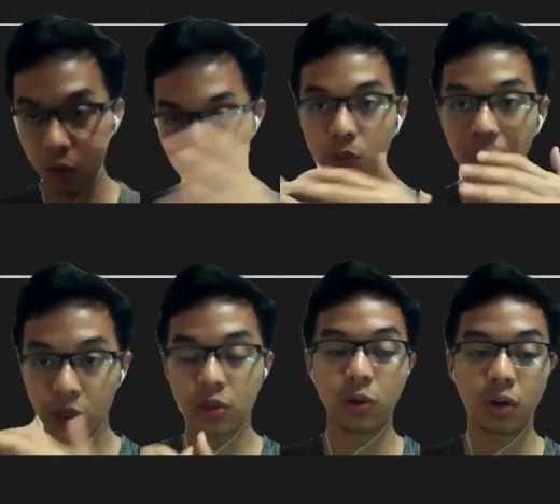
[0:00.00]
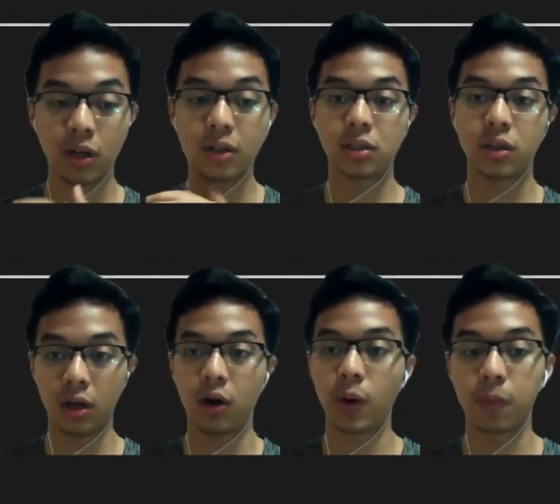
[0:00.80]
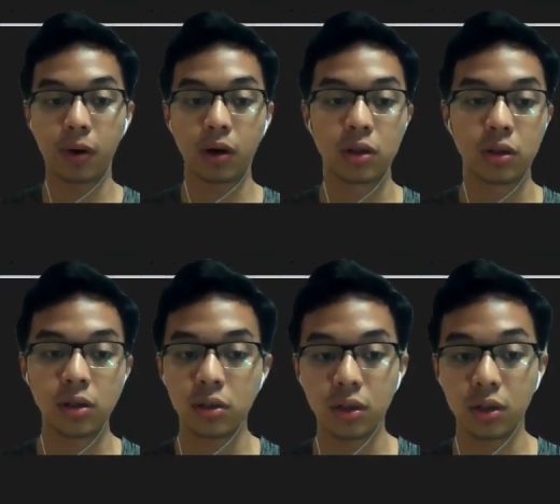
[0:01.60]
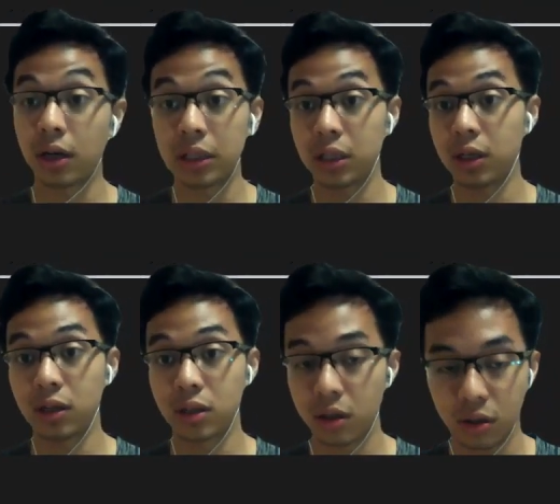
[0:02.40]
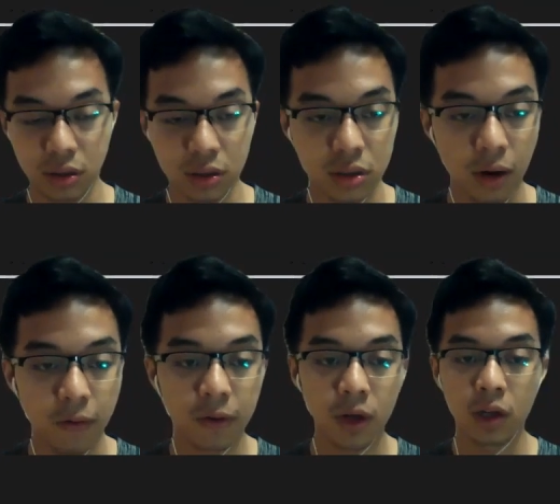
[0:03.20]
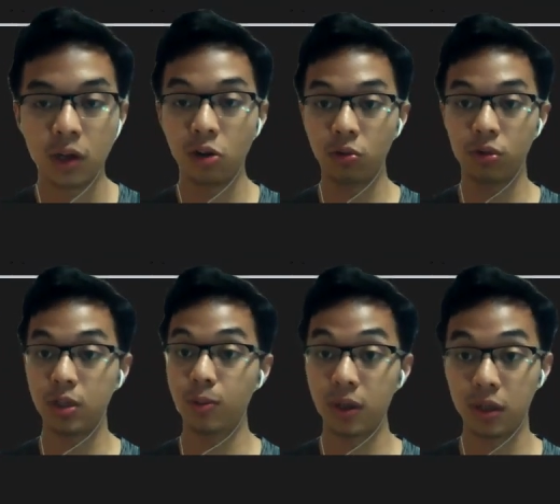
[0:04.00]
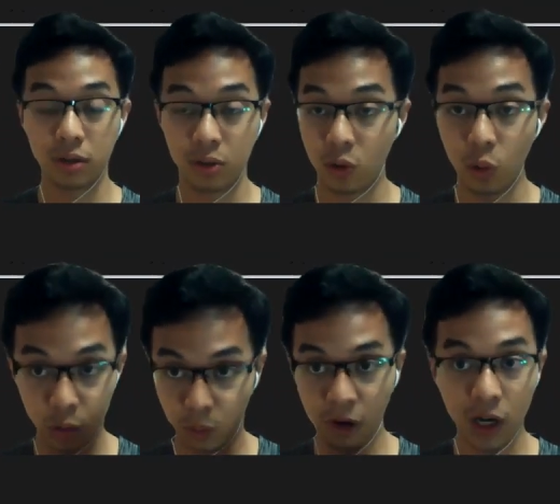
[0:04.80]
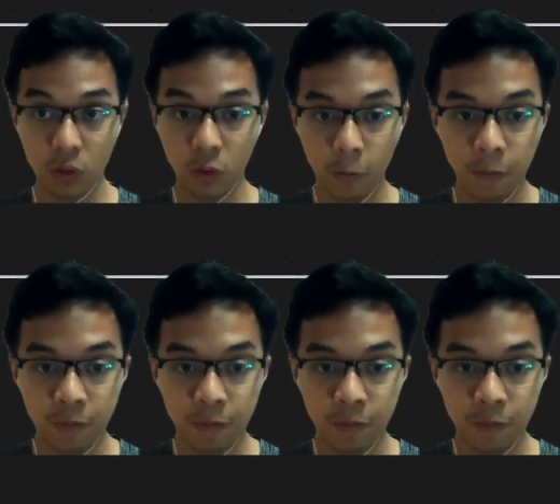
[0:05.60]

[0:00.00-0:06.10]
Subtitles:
how to make sure this is our priorities, the critical task itself to achieving those value.